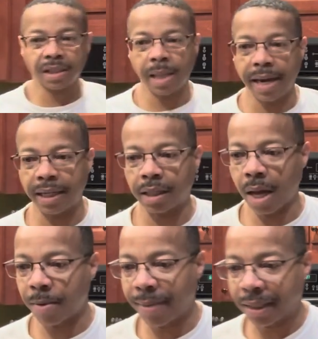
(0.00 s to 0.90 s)
client
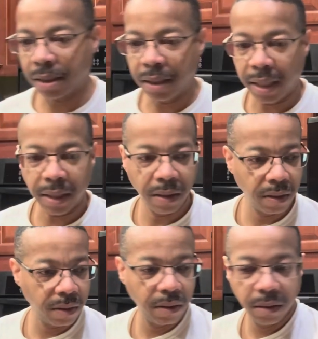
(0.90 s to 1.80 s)
coming back today.
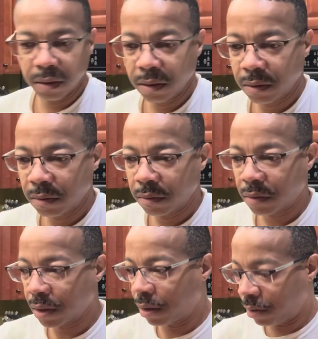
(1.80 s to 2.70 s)

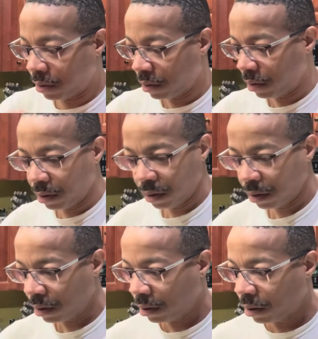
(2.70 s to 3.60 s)
So,
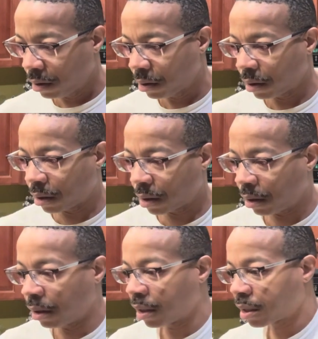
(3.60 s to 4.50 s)
get
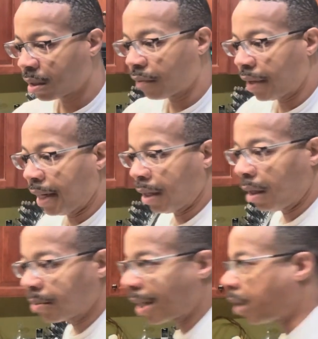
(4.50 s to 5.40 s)
all this stuff ate up so I